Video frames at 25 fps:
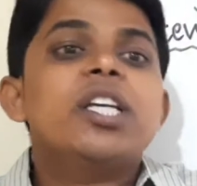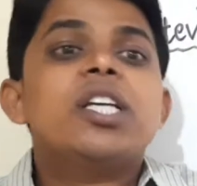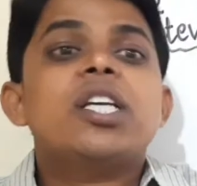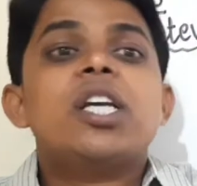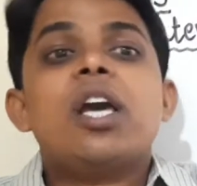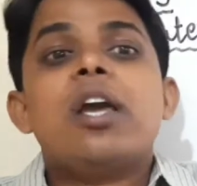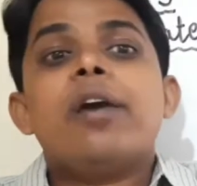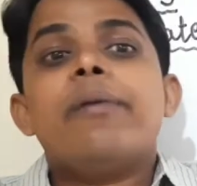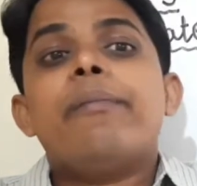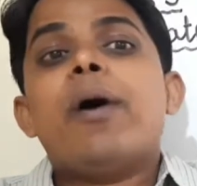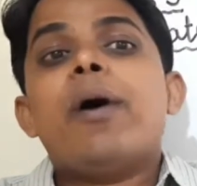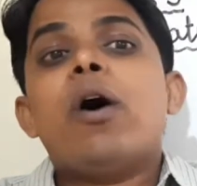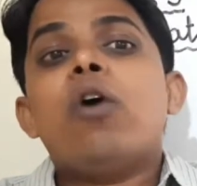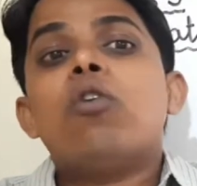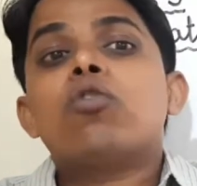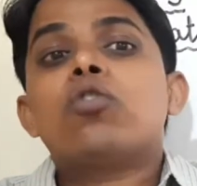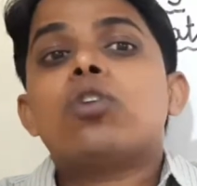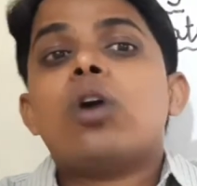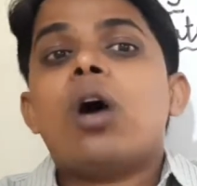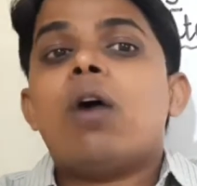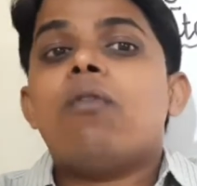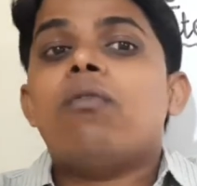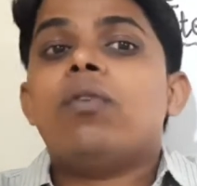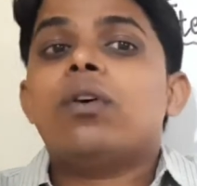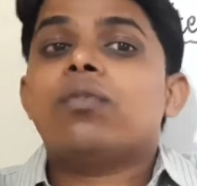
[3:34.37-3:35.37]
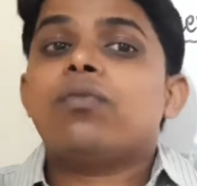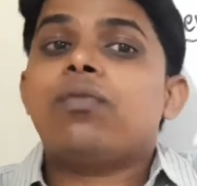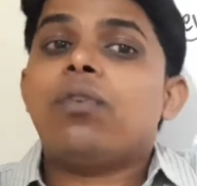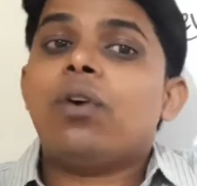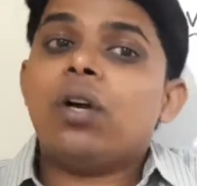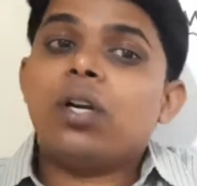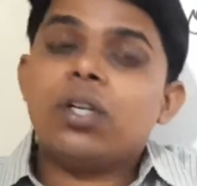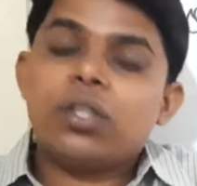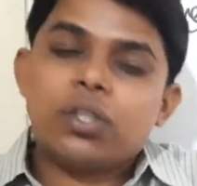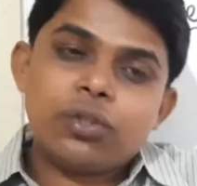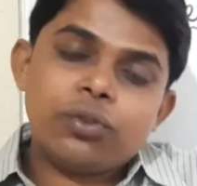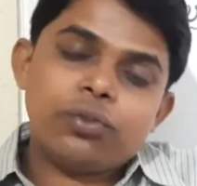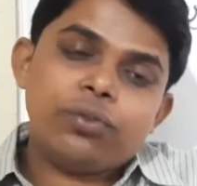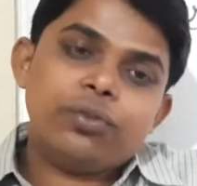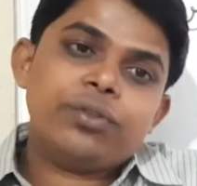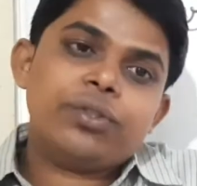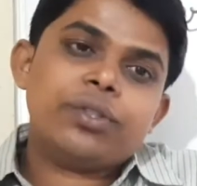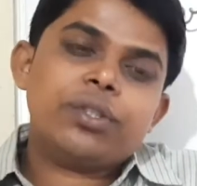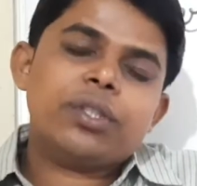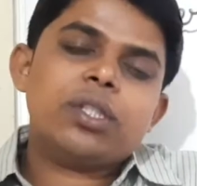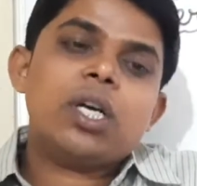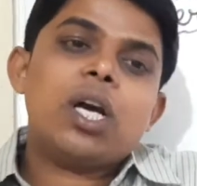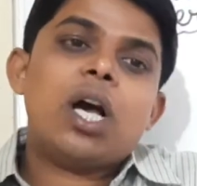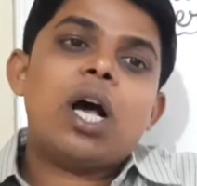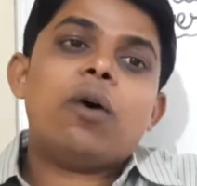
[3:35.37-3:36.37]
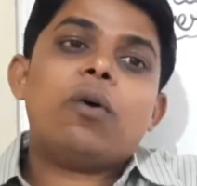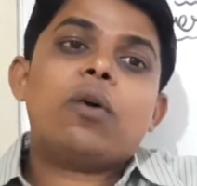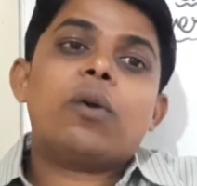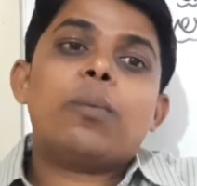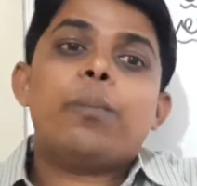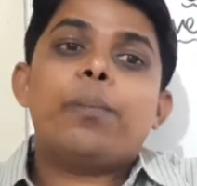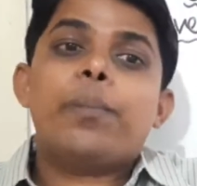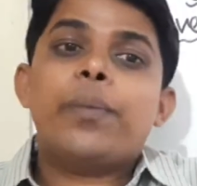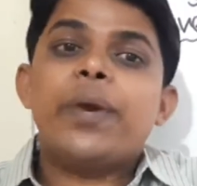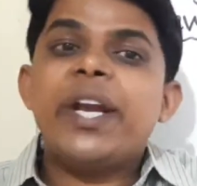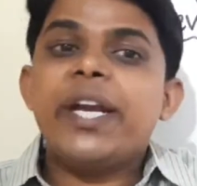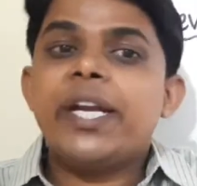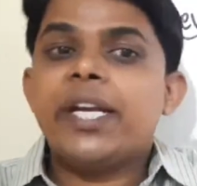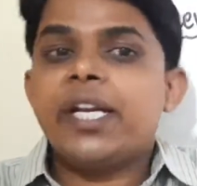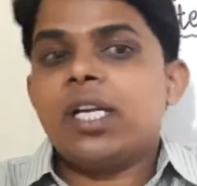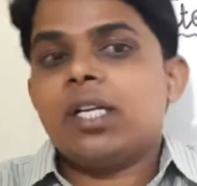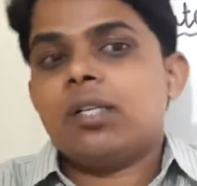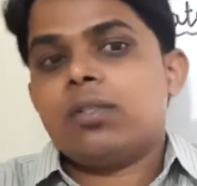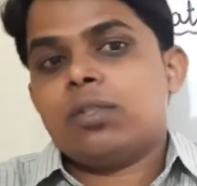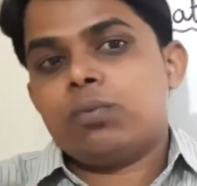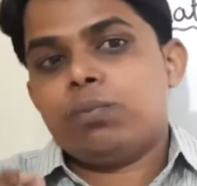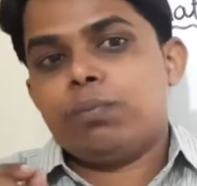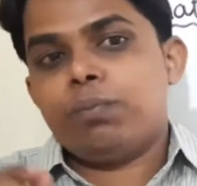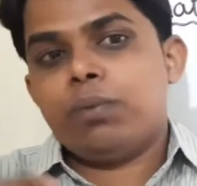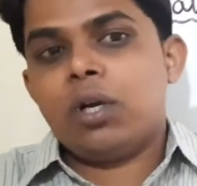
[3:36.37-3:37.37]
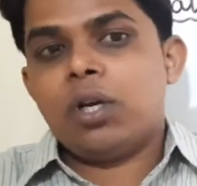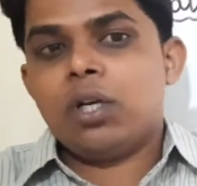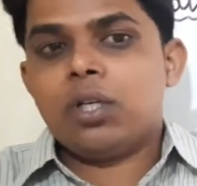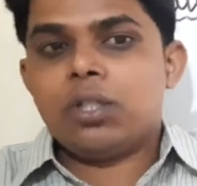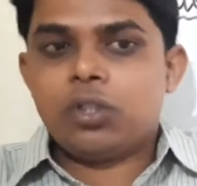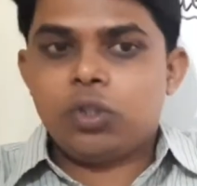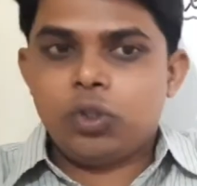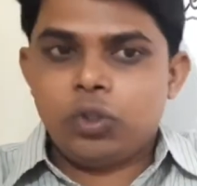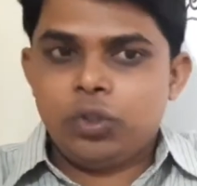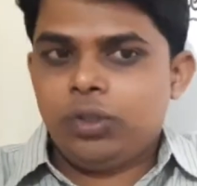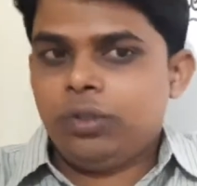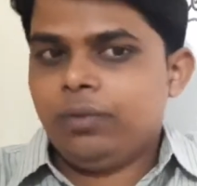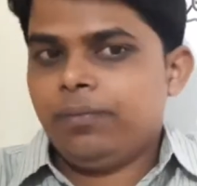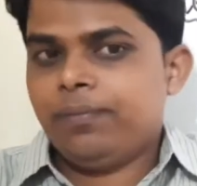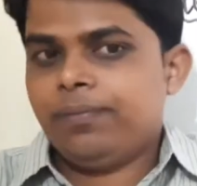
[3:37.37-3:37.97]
about our fortunes, our better fortune.